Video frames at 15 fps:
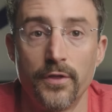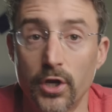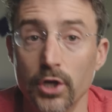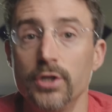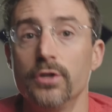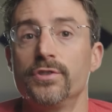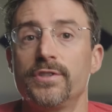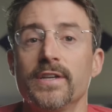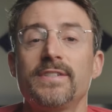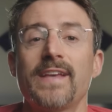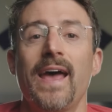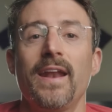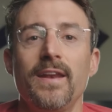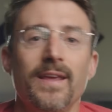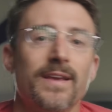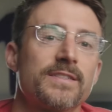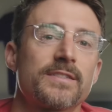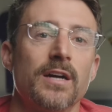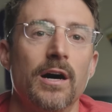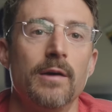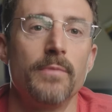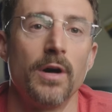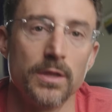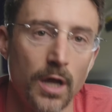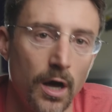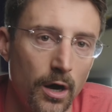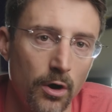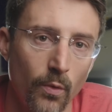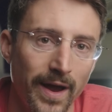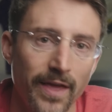The good news is editing has come a
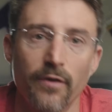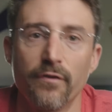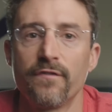long way. The